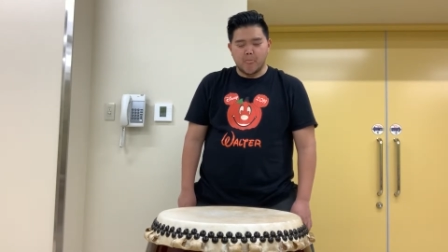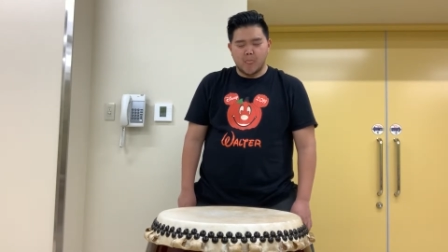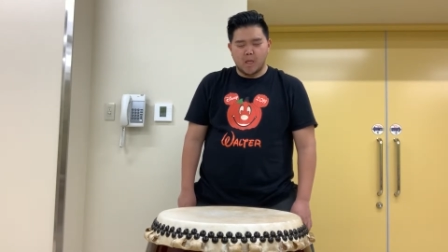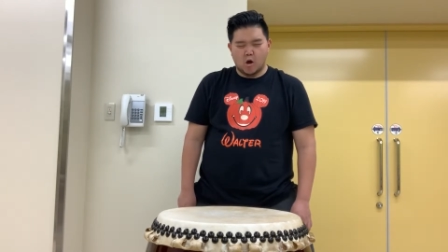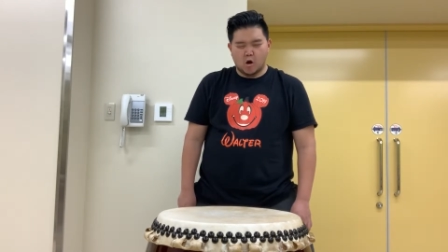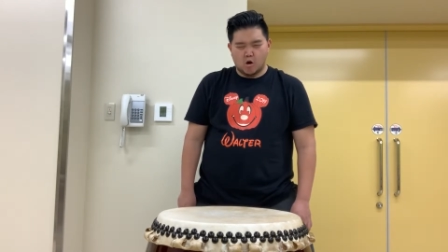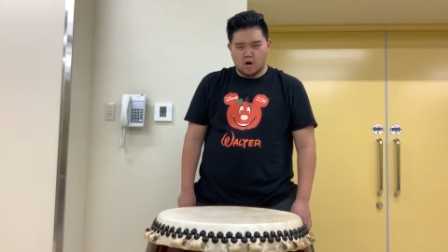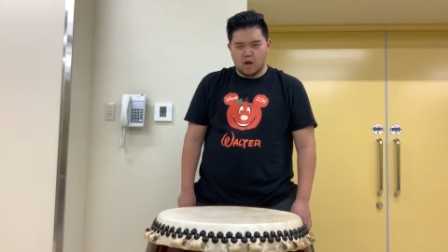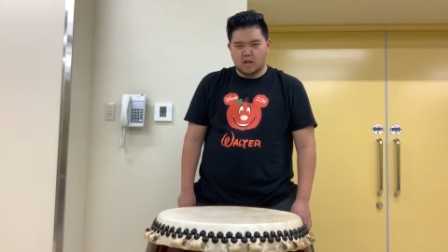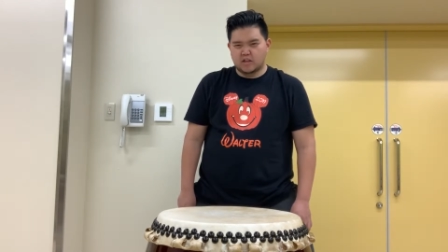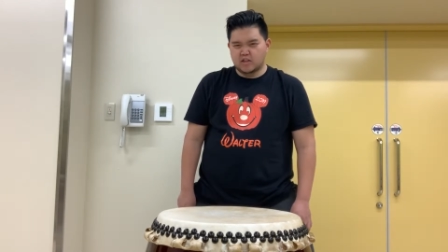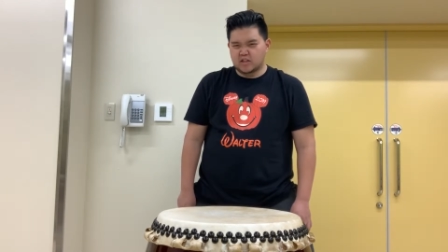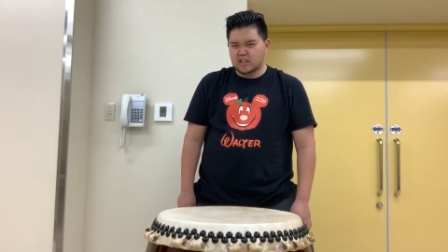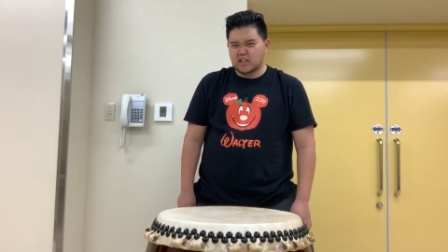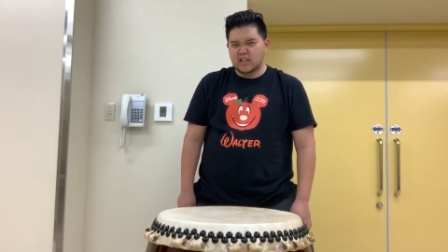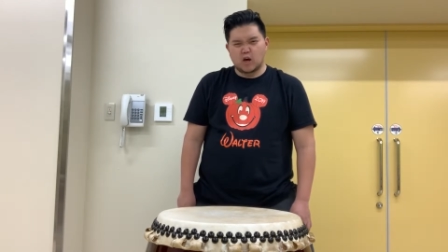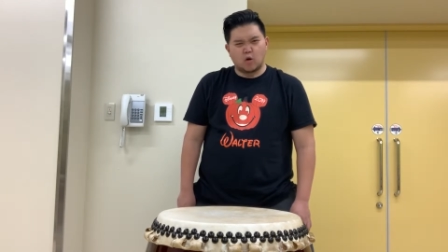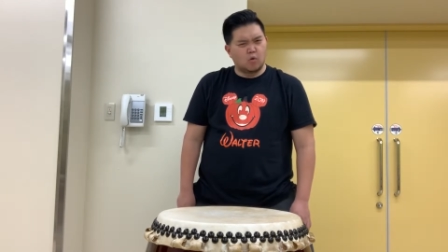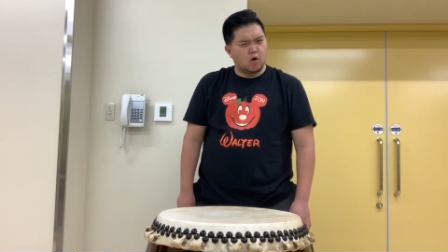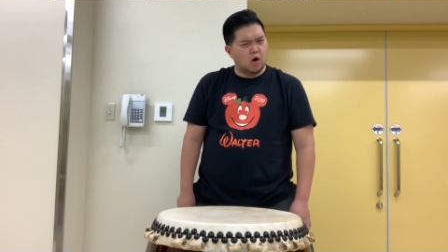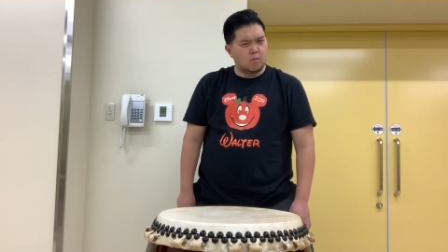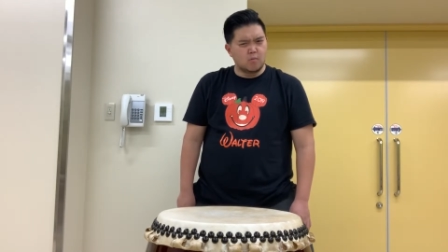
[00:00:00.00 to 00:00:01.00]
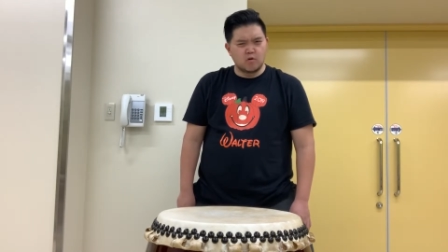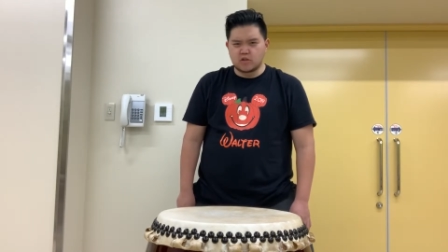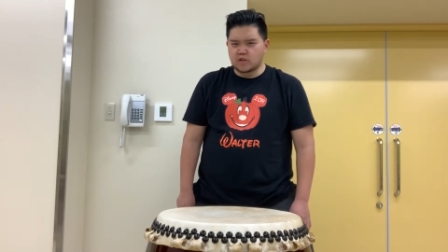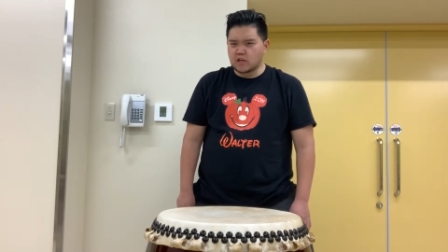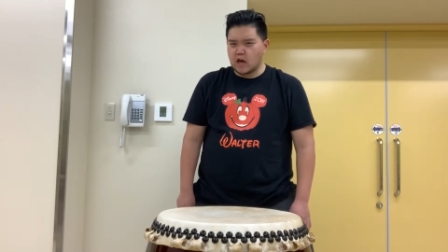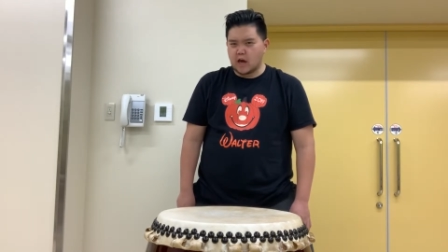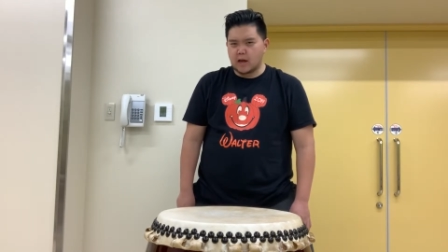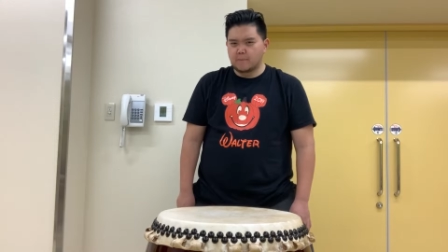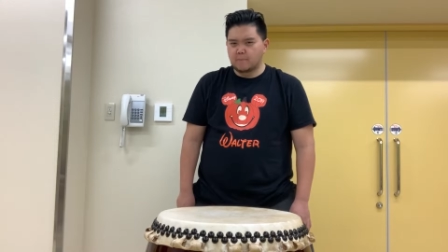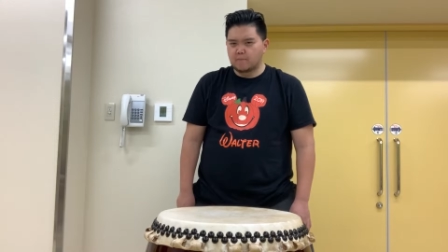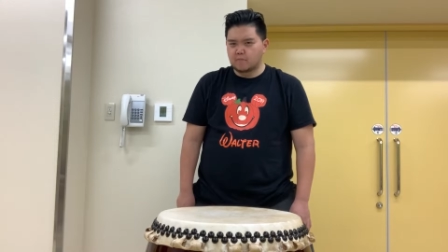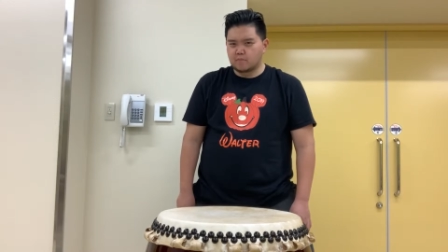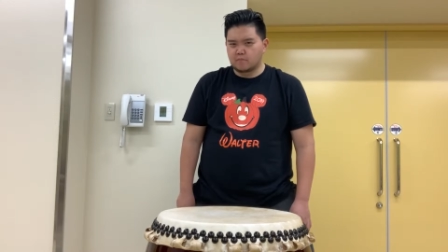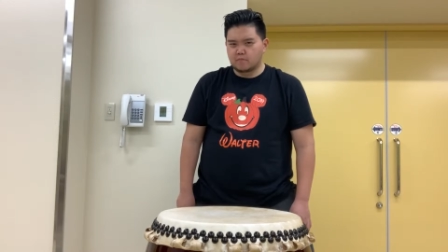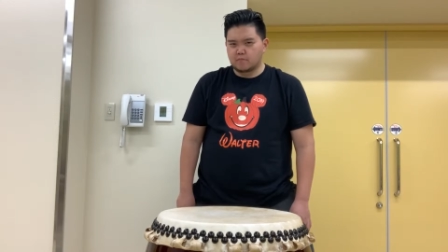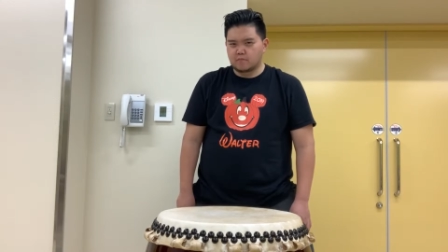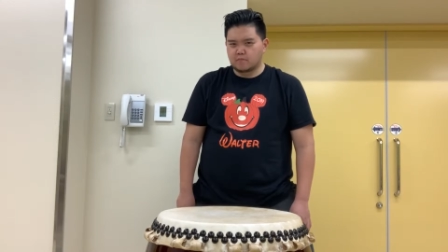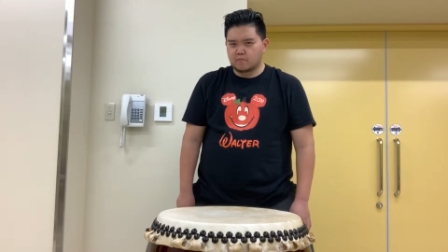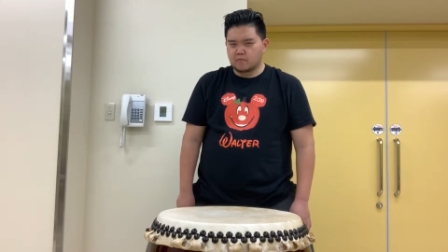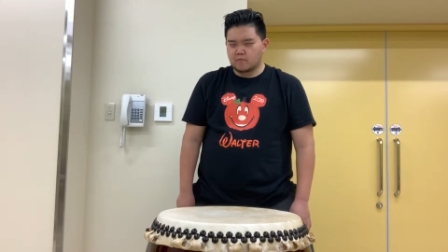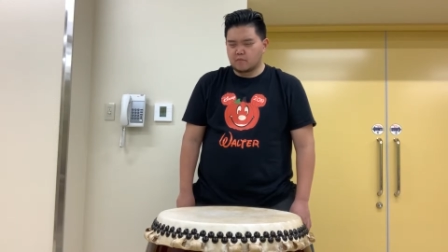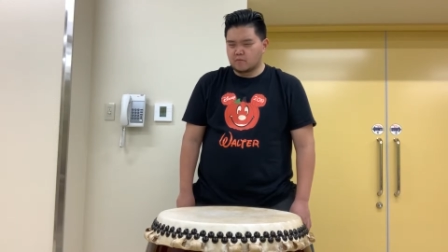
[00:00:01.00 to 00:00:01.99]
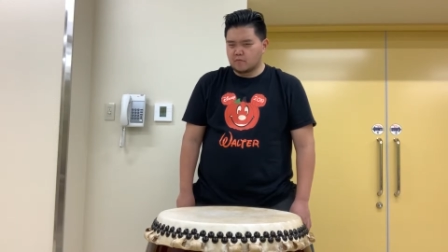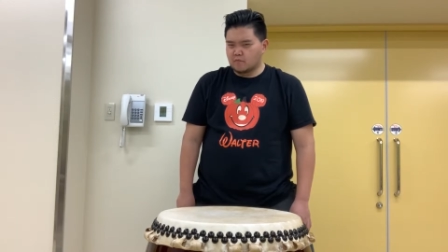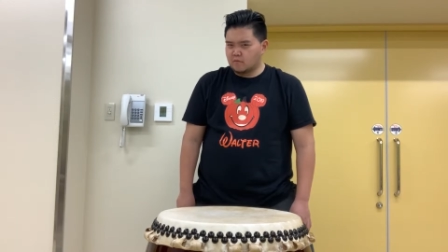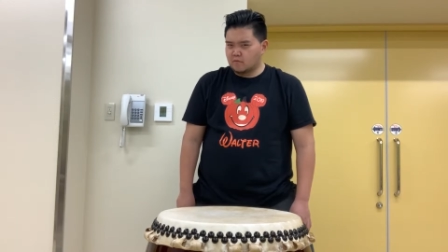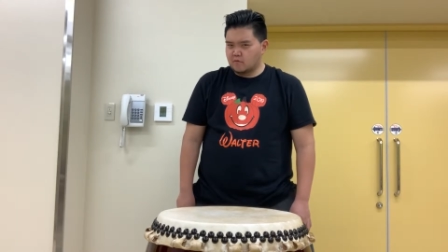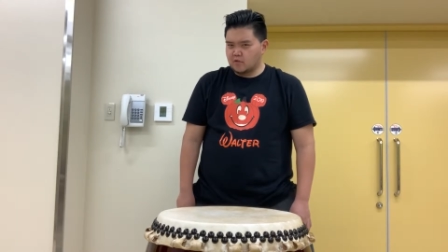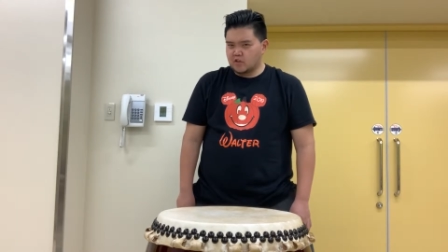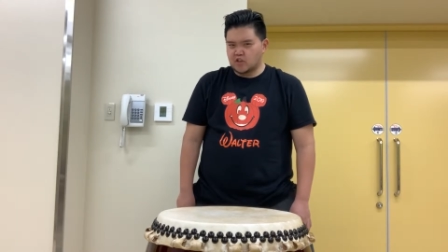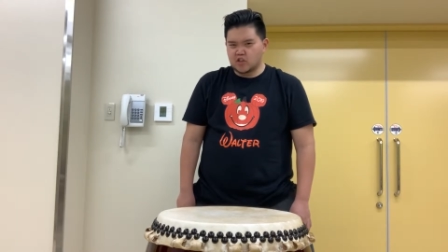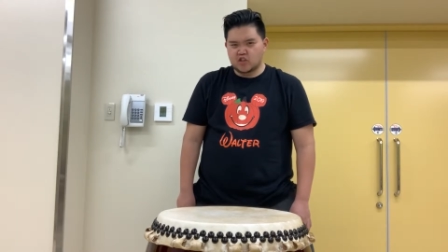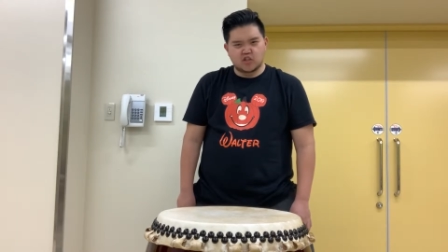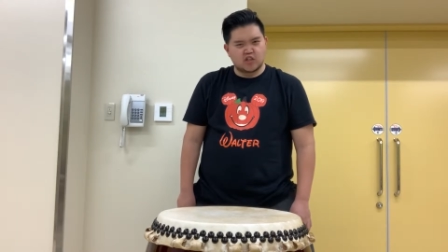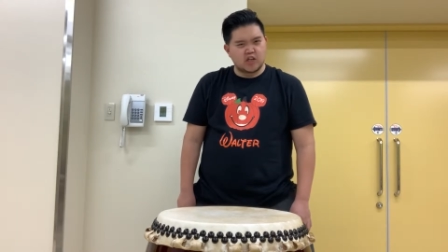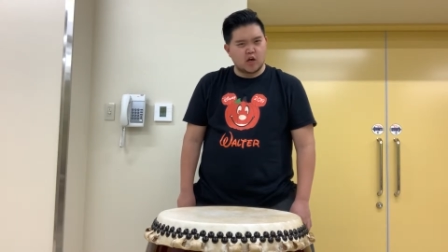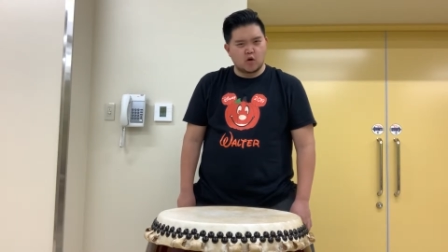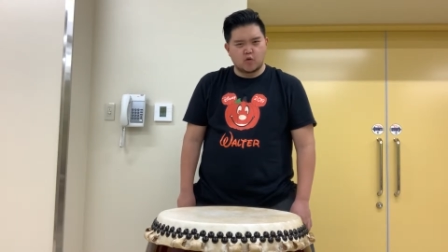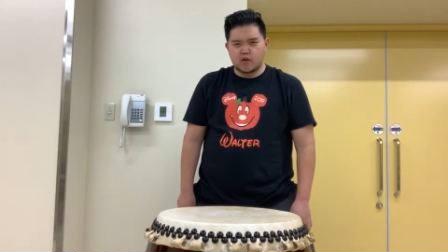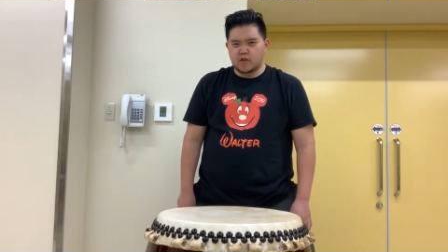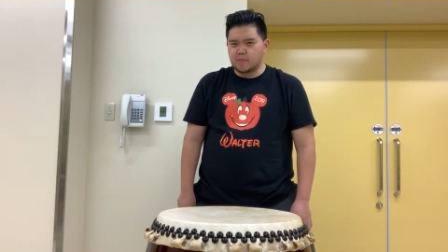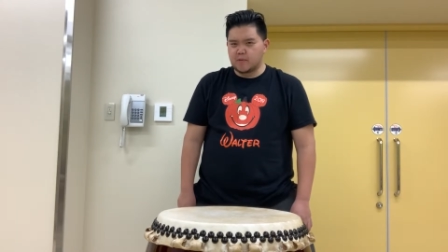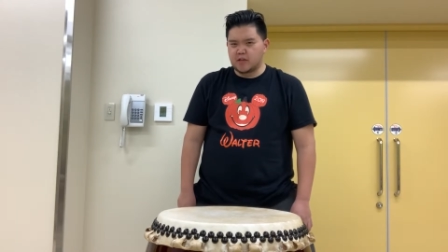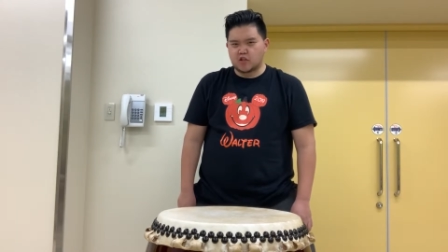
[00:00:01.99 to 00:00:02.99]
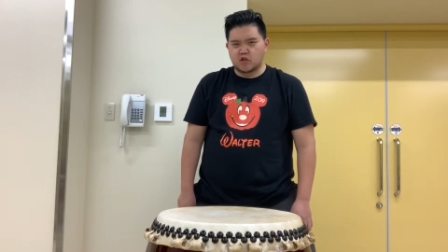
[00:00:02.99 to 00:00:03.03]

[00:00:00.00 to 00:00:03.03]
All right, let's say that one more time. Just say it with me